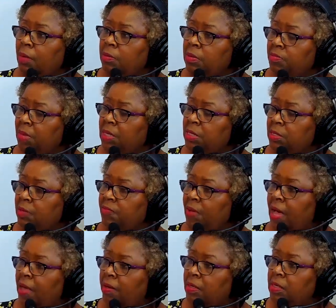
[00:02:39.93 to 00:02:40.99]
domestic
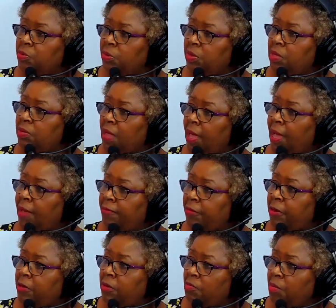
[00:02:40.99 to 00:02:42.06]
violence within the
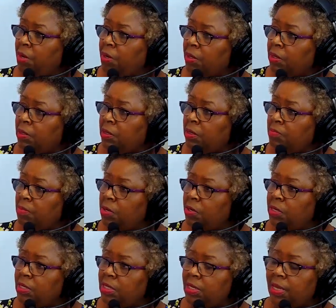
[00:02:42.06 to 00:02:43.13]
African American
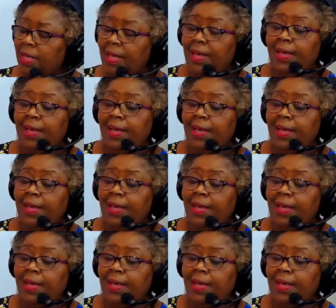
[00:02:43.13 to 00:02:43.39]
community.